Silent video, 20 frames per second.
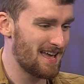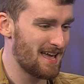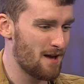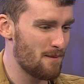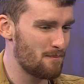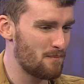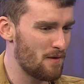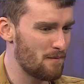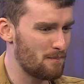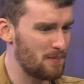
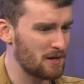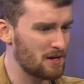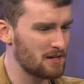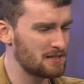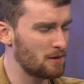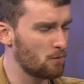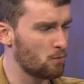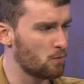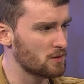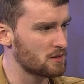But because
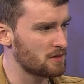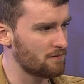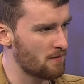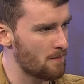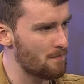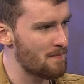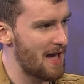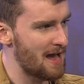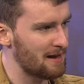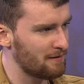it wasn't the
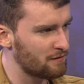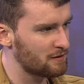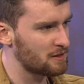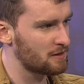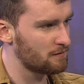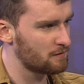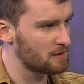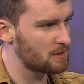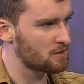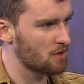main
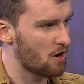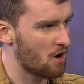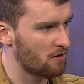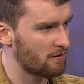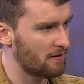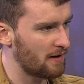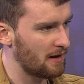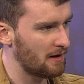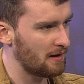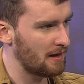story,